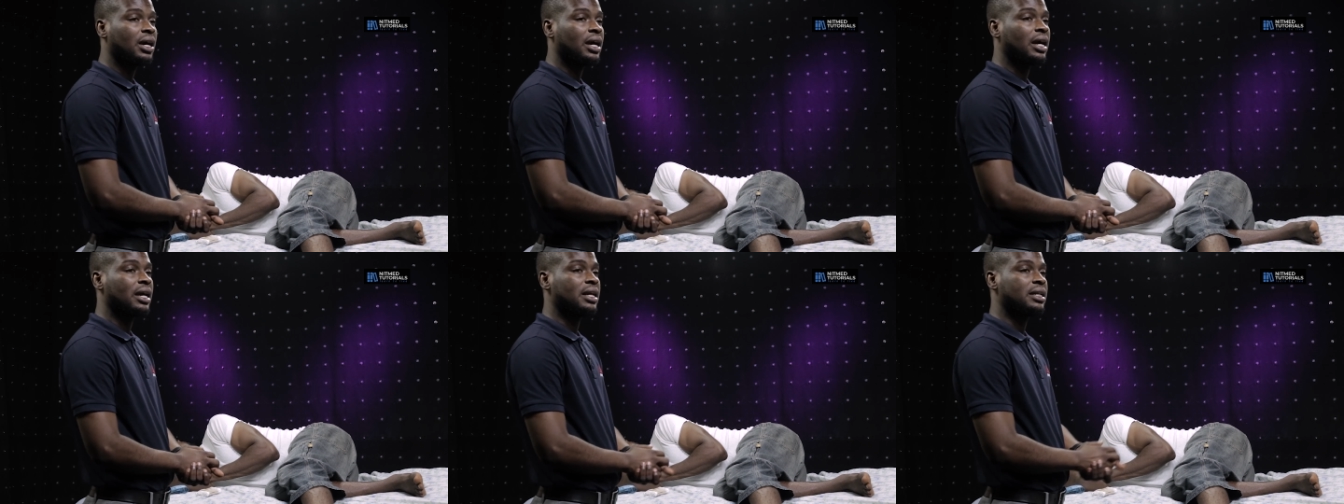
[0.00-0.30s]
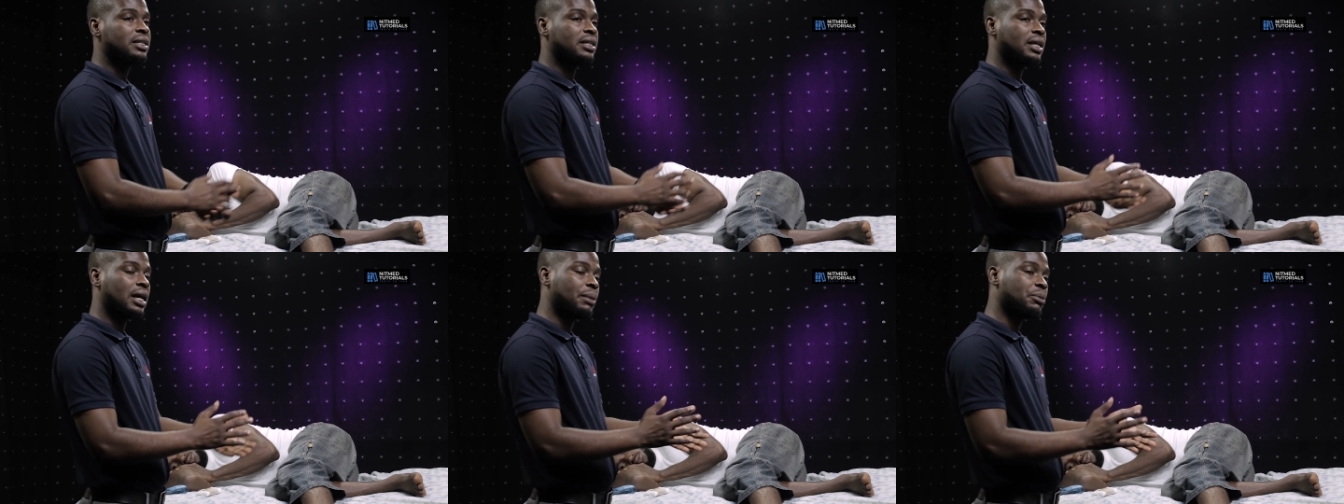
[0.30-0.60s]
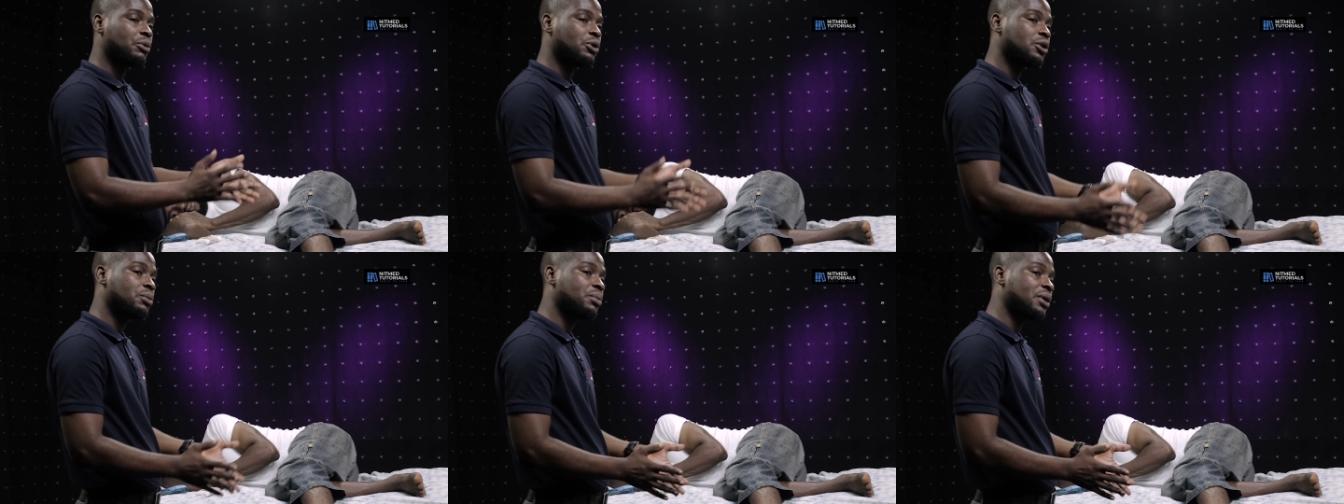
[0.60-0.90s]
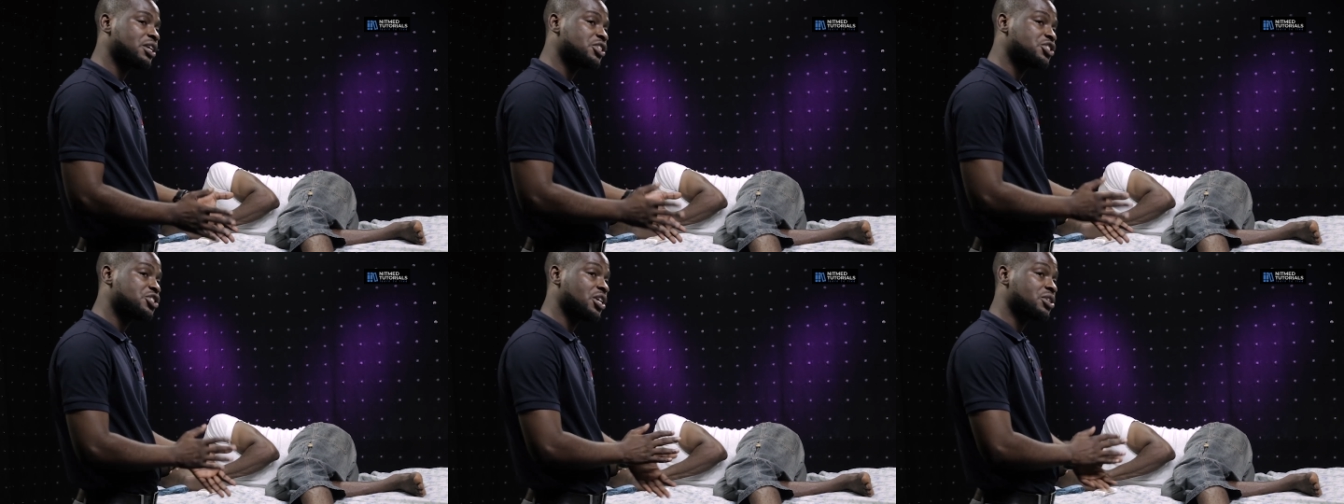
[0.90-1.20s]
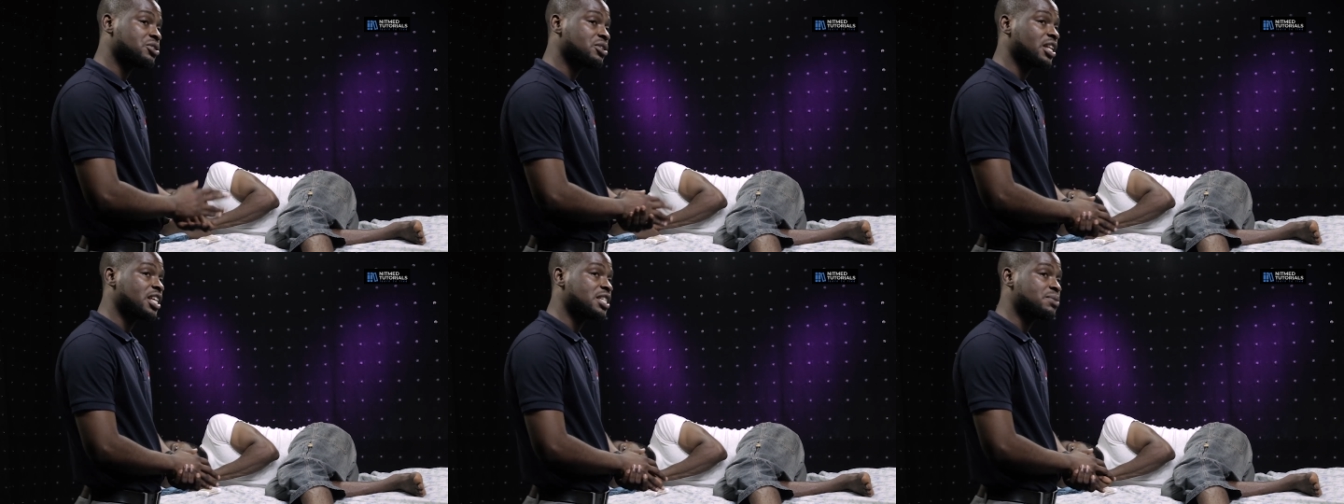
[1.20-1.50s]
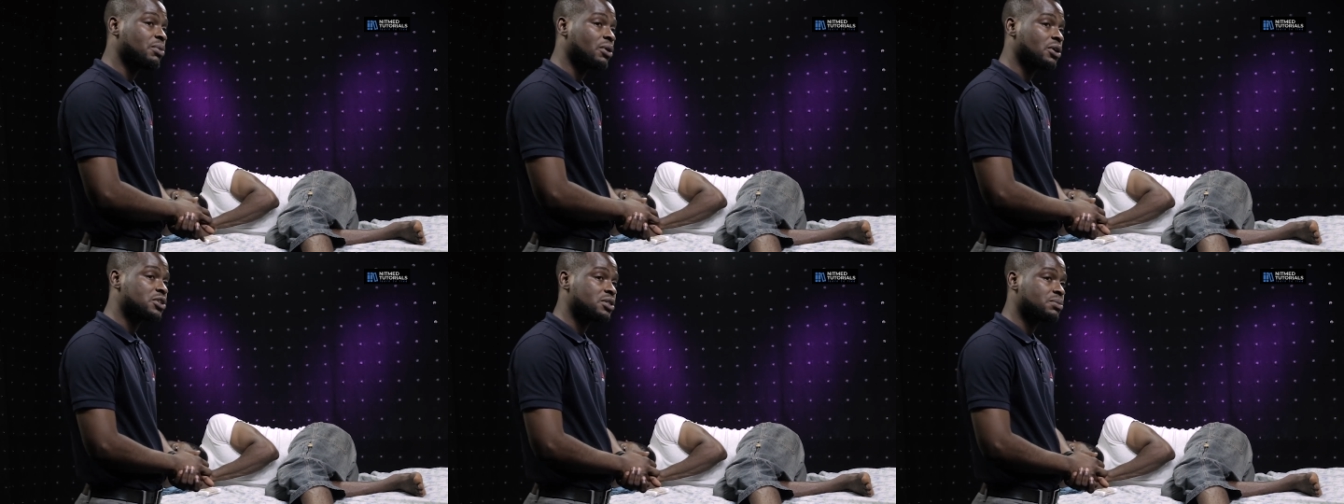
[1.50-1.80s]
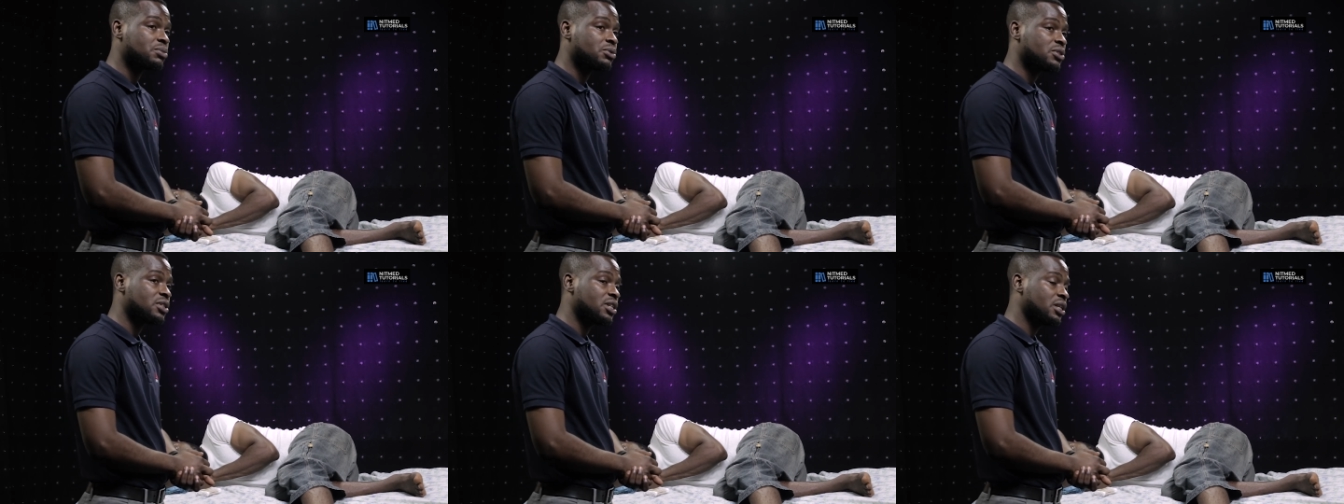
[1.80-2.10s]
and I'm going to be as gentle as
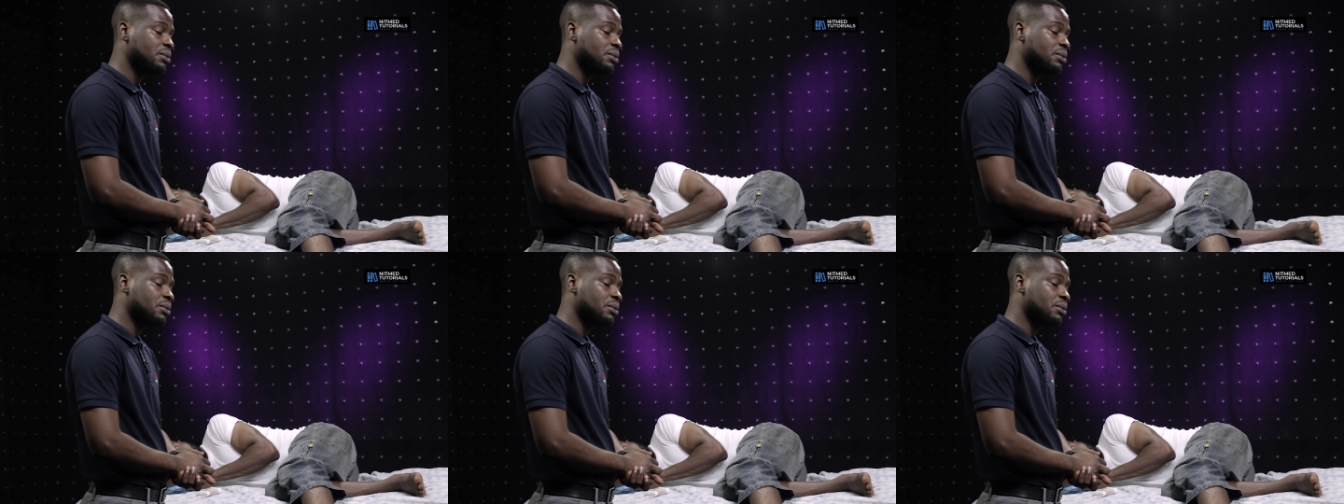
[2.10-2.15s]
possible to